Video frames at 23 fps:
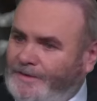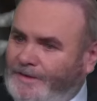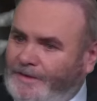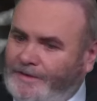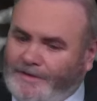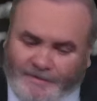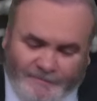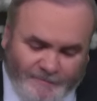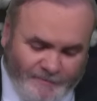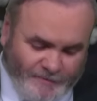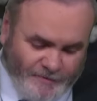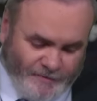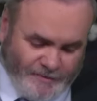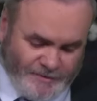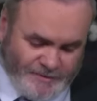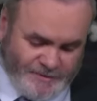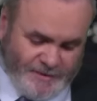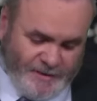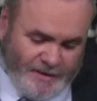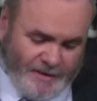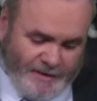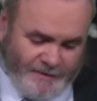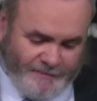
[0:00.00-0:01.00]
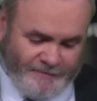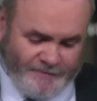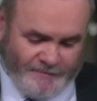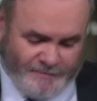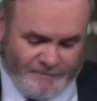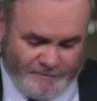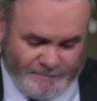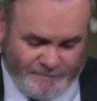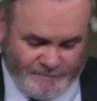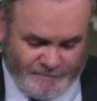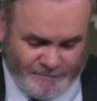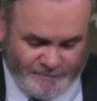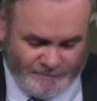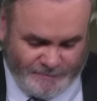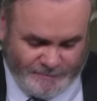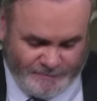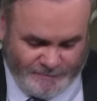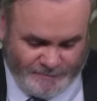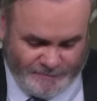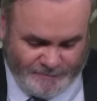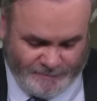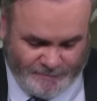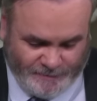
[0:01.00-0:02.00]
And then verse eleven
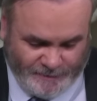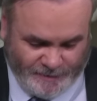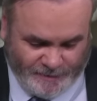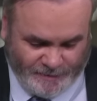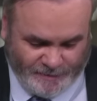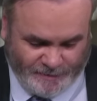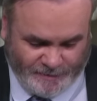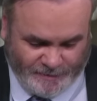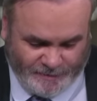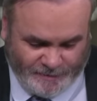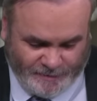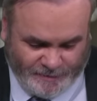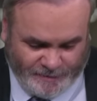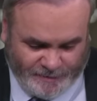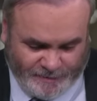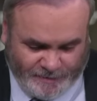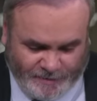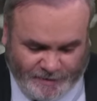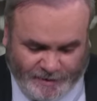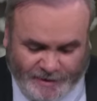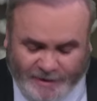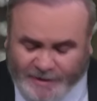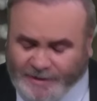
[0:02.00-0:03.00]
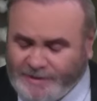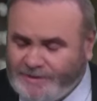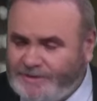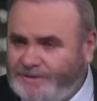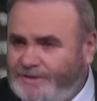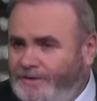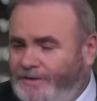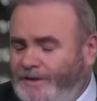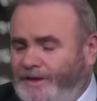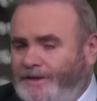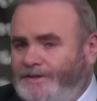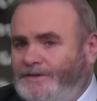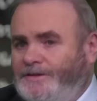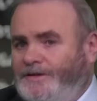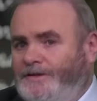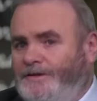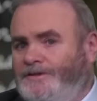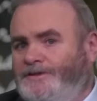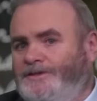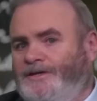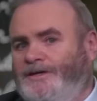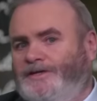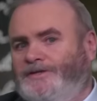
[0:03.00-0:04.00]
links to that in
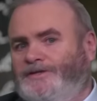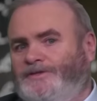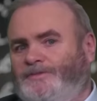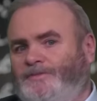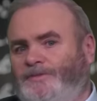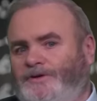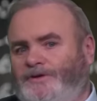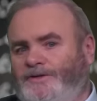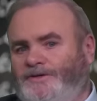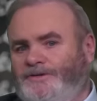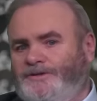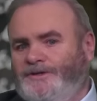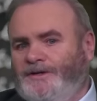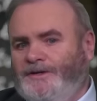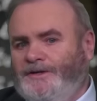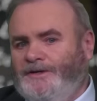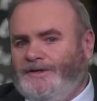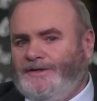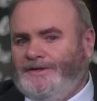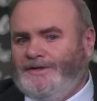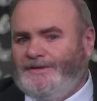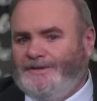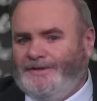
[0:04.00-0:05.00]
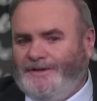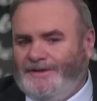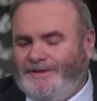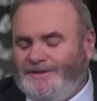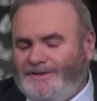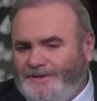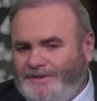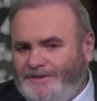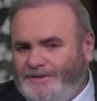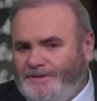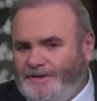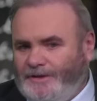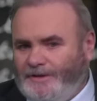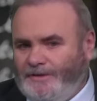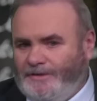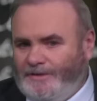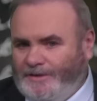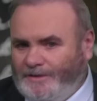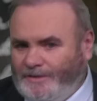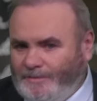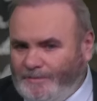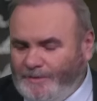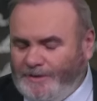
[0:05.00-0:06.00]
a sense, because yeah. this is, uh,
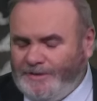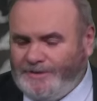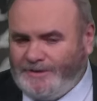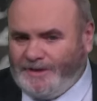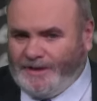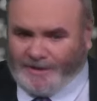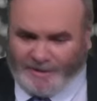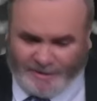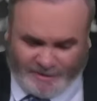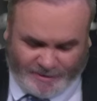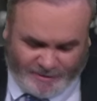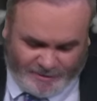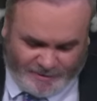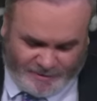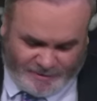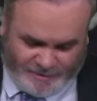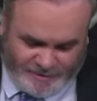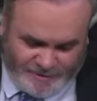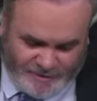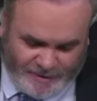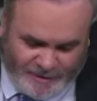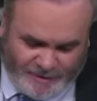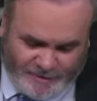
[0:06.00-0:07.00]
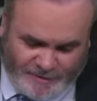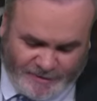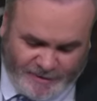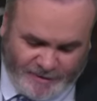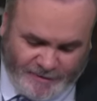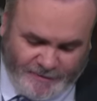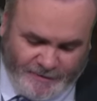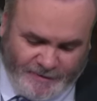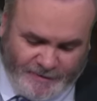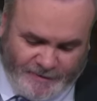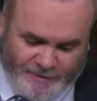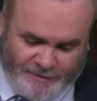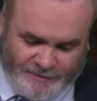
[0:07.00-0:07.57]
in the Messianic understanding, mm.